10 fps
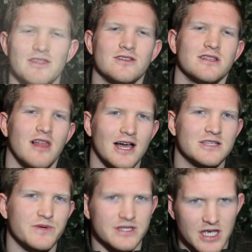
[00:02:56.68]
there's a lot
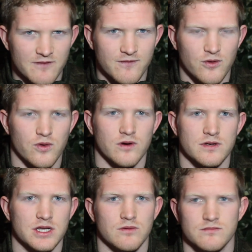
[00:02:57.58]
to be said for
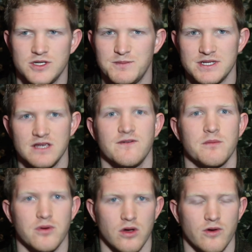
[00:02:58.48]

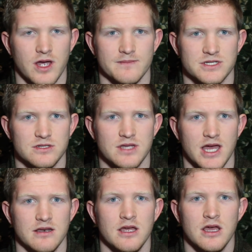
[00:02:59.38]
specific programs that